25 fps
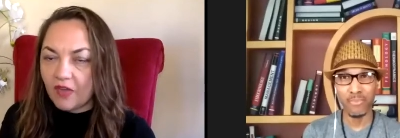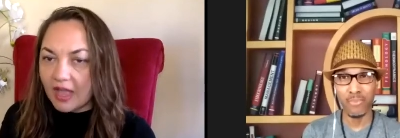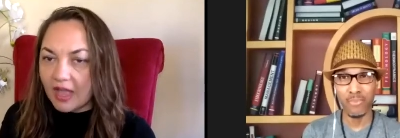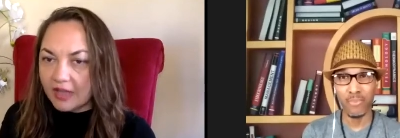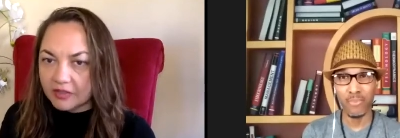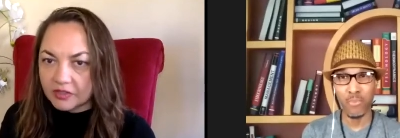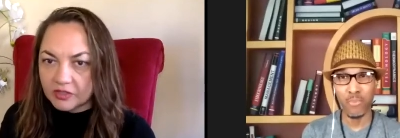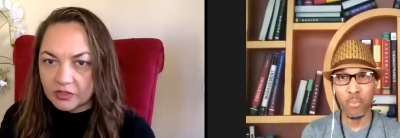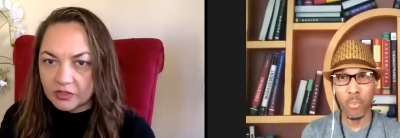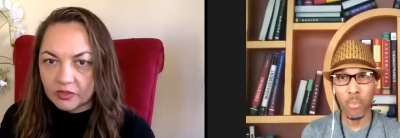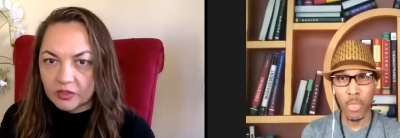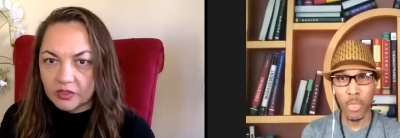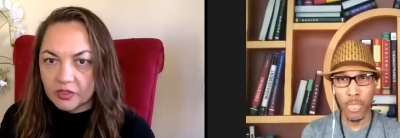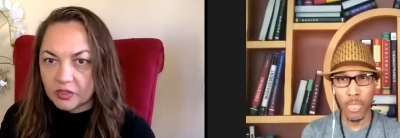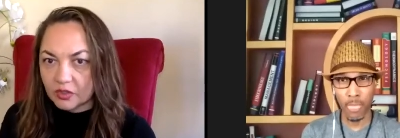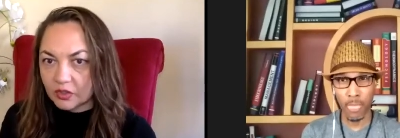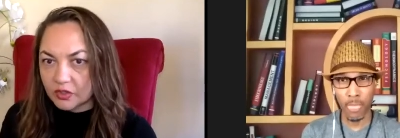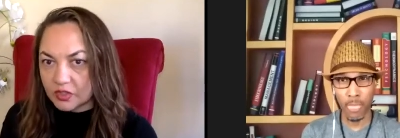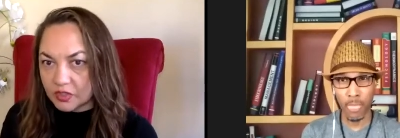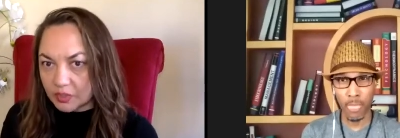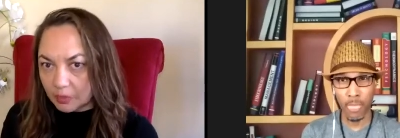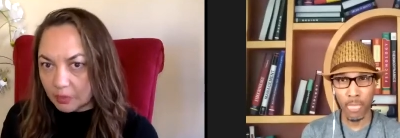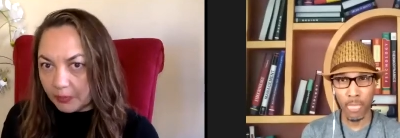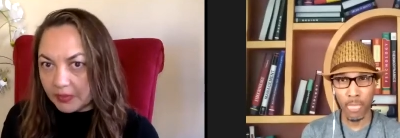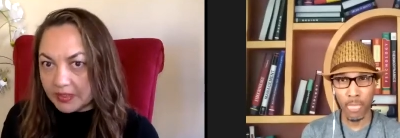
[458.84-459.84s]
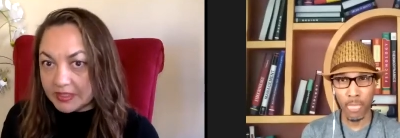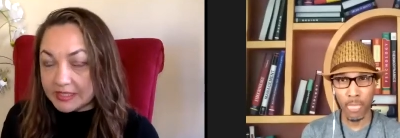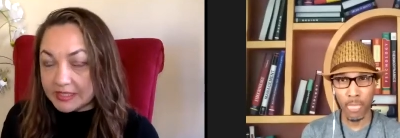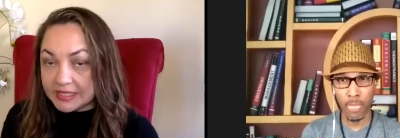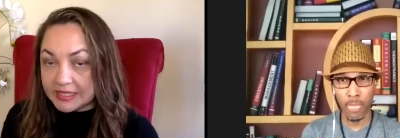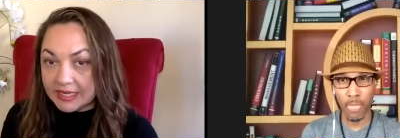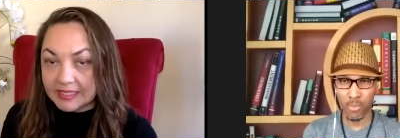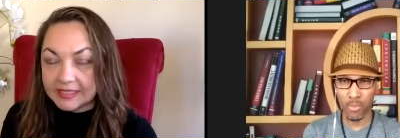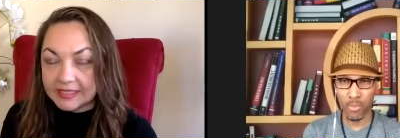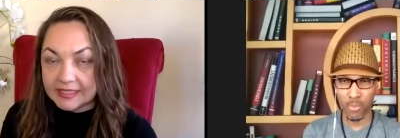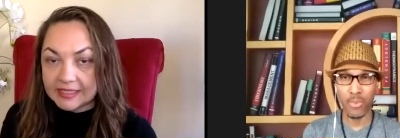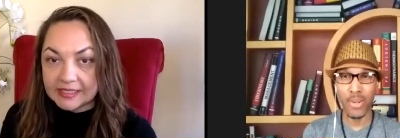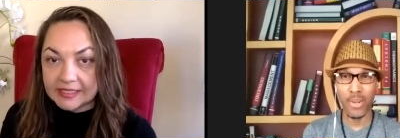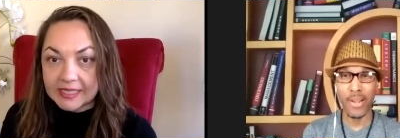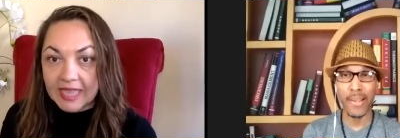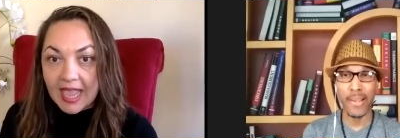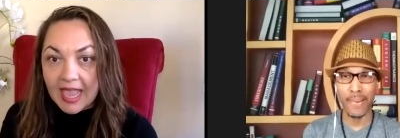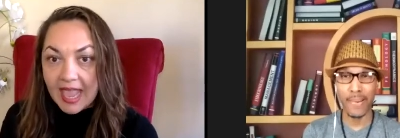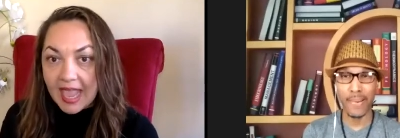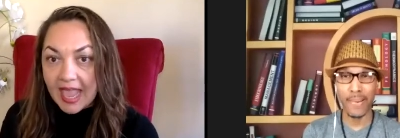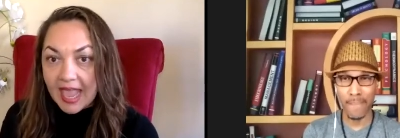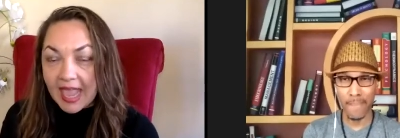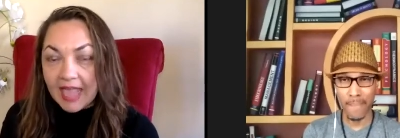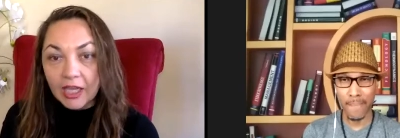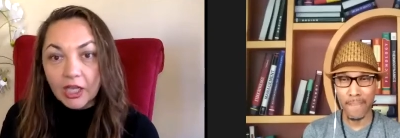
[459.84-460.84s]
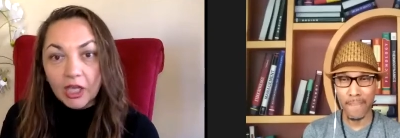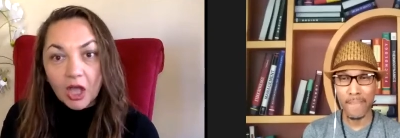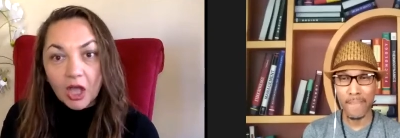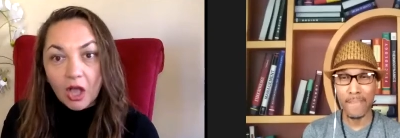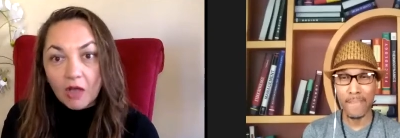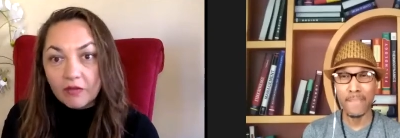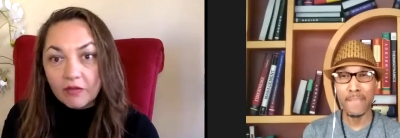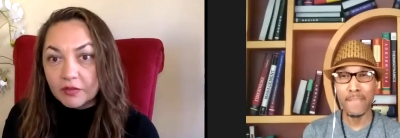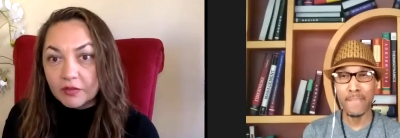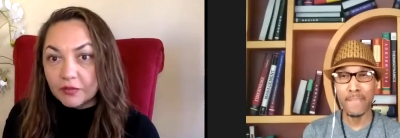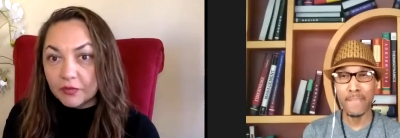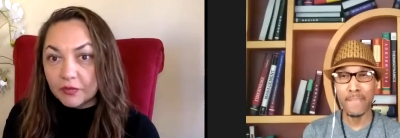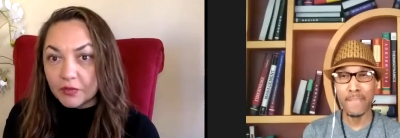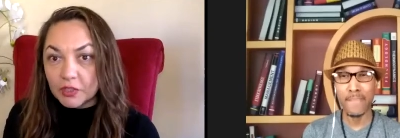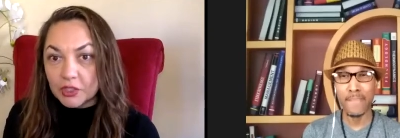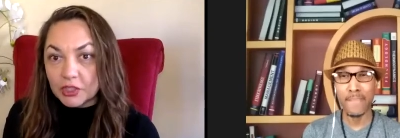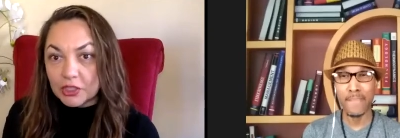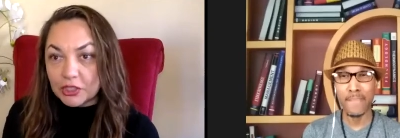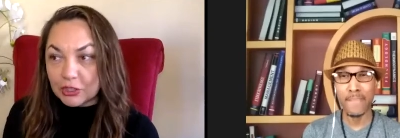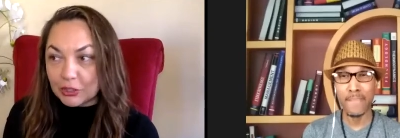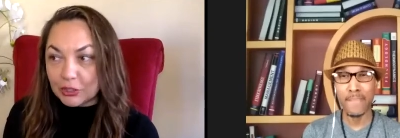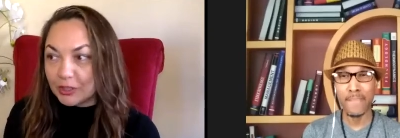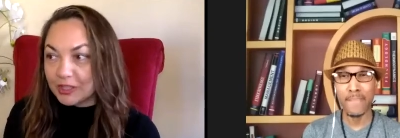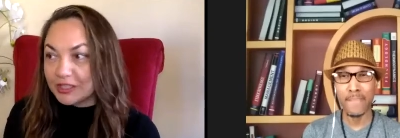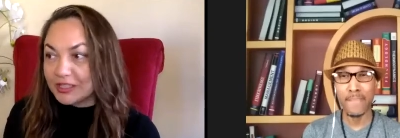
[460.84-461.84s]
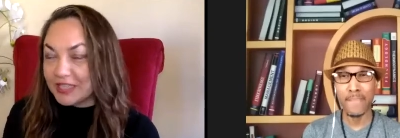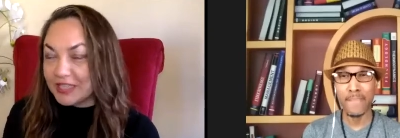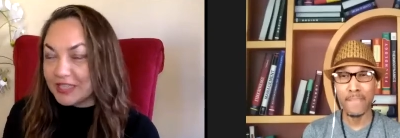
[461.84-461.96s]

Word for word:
Speaker 1: factors or circumstances. Right. And COVID for sure